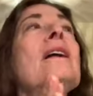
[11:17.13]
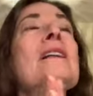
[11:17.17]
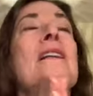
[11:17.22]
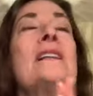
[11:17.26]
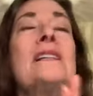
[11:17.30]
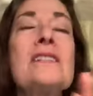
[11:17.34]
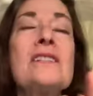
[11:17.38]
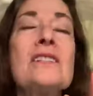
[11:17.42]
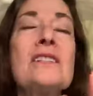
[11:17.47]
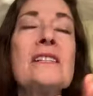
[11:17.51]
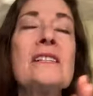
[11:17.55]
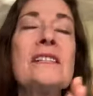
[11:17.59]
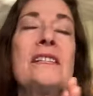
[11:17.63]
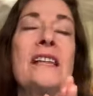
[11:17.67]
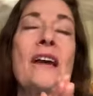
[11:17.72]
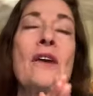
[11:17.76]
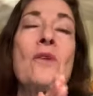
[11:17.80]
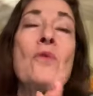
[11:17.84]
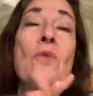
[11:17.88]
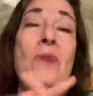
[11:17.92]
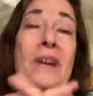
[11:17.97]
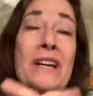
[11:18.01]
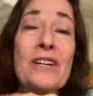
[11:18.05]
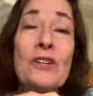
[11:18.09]
let's just say
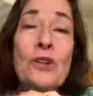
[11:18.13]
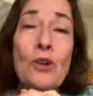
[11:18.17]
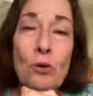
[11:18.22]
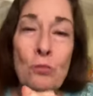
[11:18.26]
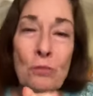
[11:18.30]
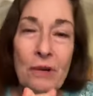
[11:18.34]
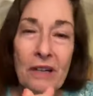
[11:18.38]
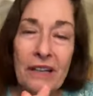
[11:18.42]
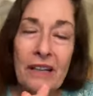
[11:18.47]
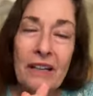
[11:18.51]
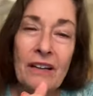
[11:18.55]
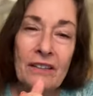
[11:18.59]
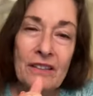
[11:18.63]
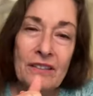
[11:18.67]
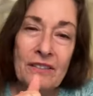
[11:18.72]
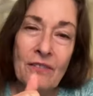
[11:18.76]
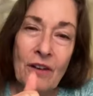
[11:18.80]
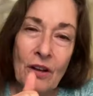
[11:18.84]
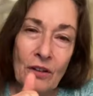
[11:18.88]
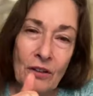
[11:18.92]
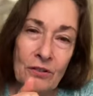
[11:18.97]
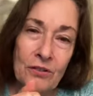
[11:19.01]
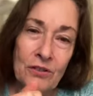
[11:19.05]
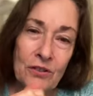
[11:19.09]
when nobody else
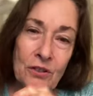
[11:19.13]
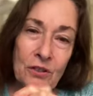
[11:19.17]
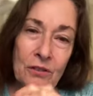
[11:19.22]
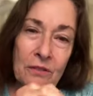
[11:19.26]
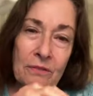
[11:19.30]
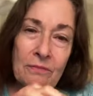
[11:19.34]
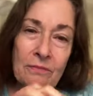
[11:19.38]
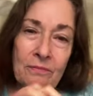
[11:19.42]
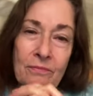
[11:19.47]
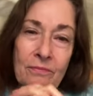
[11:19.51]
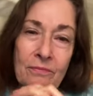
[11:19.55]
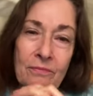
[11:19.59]
follows you.